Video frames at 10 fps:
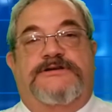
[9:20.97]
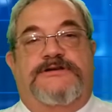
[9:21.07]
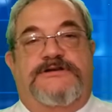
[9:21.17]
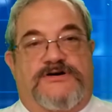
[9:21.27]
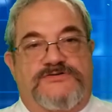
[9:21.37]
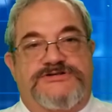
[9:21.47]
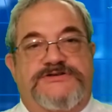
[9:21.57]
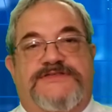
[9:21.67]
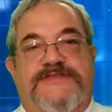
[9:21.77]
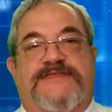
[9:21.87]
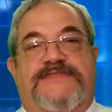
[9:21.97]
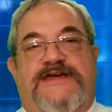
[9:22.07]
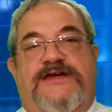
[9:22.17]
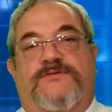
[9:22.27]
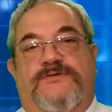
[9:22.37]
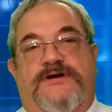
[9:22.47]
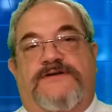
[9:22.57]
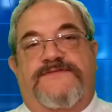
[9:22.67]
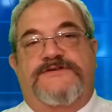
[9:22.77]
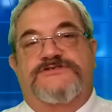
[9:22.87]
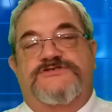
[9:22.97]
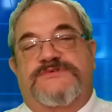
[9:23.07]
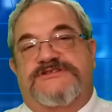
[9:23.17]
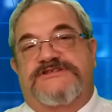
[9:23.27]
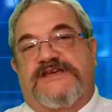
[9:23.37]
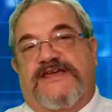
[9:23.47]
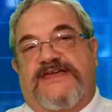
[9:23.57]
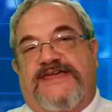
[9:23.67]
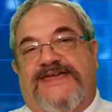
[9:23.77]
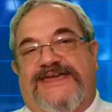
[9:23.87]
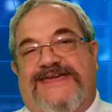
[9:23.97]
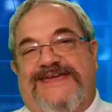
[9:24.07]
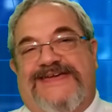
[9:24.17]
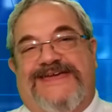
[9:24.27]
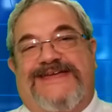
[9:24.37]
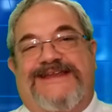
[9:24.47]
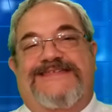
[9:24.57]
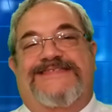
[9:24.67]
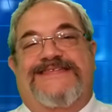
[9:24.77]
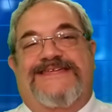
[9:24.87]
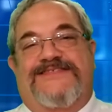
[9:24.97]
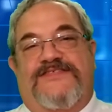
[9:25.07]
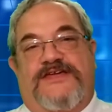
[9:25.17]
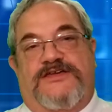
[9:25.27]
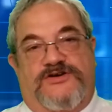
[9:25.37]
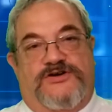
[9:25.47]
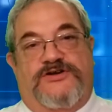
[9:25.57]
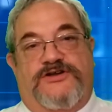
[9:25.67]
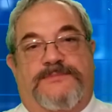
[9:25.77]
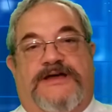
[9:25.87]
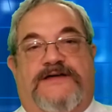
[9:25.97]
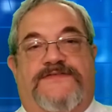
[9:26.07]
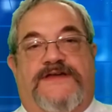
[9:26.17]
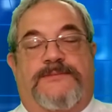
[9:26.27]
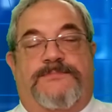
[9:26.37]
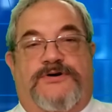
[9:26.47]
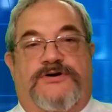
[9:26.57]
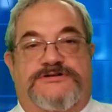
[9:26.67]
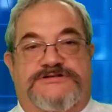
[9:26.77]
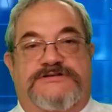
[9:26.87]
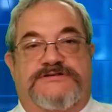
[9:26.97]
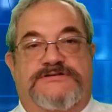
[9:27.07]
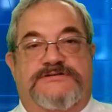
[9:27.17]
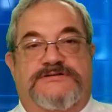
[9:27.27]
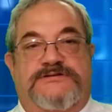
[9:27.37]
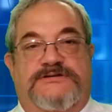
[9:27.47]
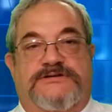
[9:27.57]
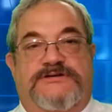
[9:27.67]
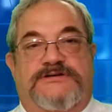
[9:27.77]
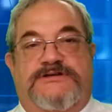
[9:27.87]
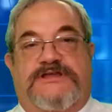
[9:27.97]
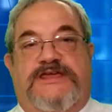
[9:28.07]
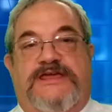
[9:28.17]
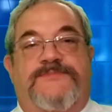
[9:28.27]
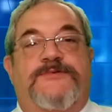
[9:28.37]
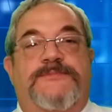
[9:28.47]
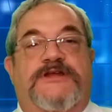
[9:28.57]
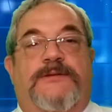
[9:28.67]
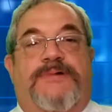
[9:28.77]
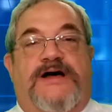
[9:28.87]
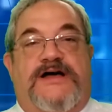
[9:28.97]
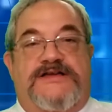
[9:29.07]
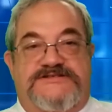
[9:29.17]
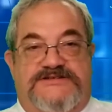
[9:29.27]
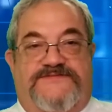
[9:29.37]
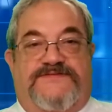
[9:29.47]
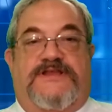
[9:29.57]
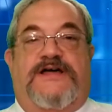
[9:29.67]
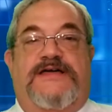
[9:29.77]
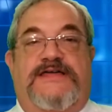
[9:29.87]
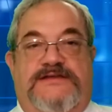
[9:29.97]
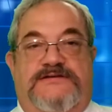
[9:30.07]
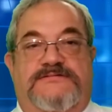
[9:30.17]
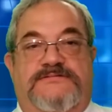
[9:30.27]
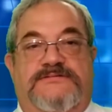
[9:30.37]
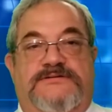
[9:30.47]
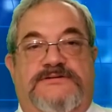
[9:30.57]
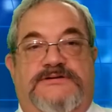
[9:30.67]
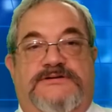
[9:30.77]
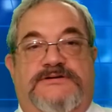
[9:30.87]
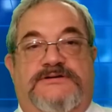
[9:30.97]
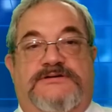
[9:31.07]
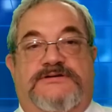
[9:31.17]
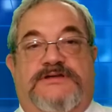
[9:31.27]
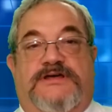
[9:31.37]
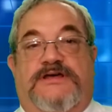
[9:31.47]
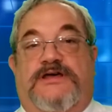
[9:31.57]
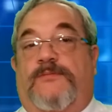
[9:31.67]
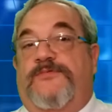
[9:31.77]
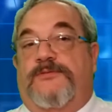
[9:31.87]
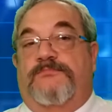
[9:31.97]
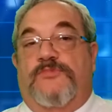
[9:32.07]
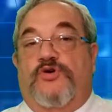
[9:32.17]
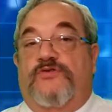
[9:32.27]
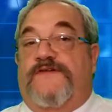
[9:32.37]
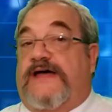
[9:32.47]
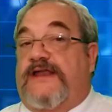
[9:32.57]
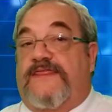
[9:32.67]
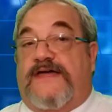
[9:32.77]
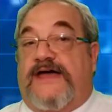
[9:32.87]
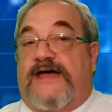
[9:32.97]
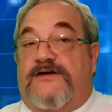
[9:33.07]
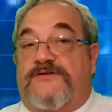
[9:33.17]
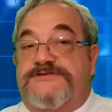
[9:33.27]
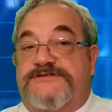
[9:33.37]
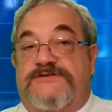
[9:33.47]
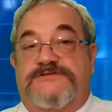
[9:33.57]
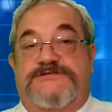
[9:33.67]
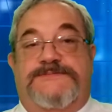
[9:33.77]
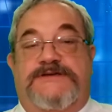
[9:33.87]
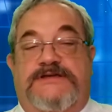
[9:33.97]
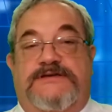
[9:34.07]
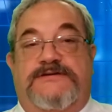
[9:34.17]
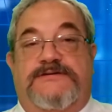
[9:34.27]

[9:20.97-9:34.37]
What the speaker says: don't you think that reference would say anything they could about that person to keep them in a positive light, to help them move out of the house, so to speak?